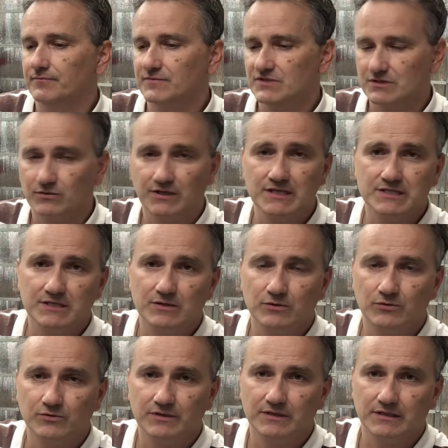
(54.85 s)
So these
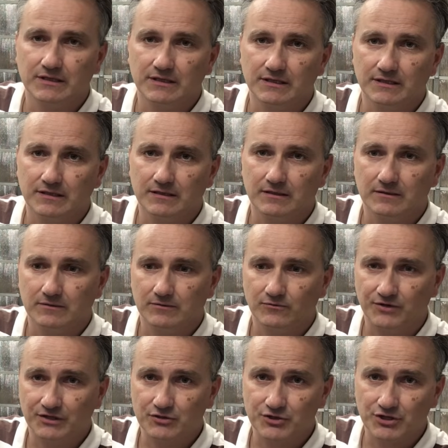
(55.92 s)
include the
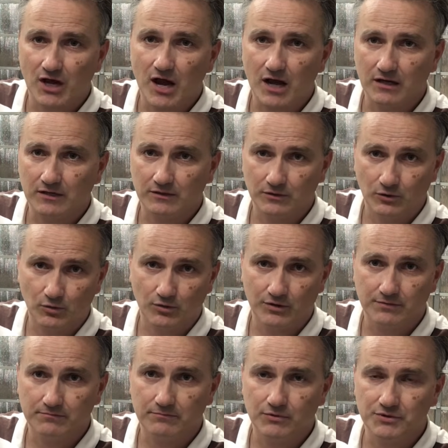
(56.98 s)
rear shock
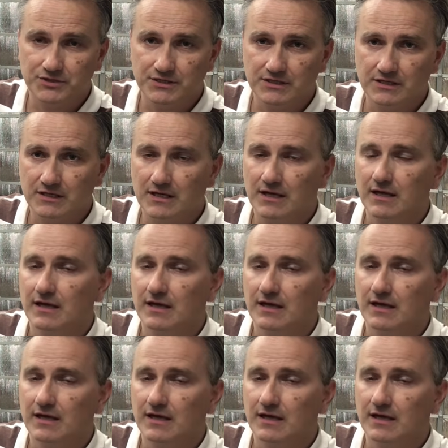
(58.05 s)
lower bushing,